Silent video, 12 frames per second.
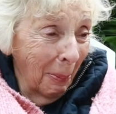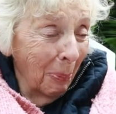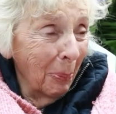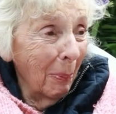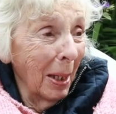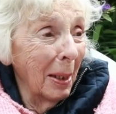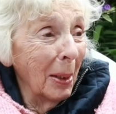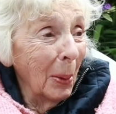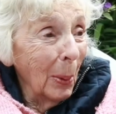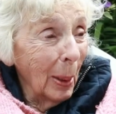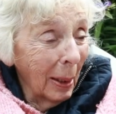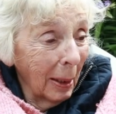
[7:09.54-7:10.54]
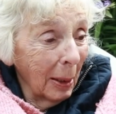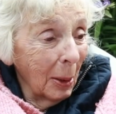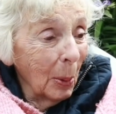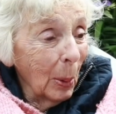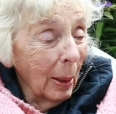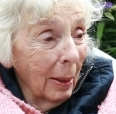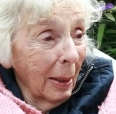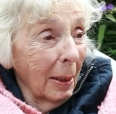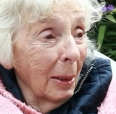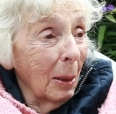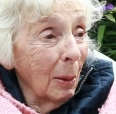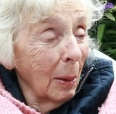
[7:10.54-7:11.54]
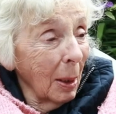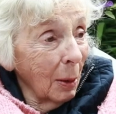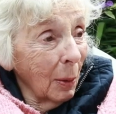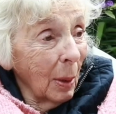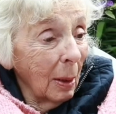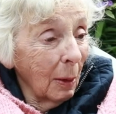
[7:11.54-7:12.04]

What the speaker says: Yeah, because it was like her records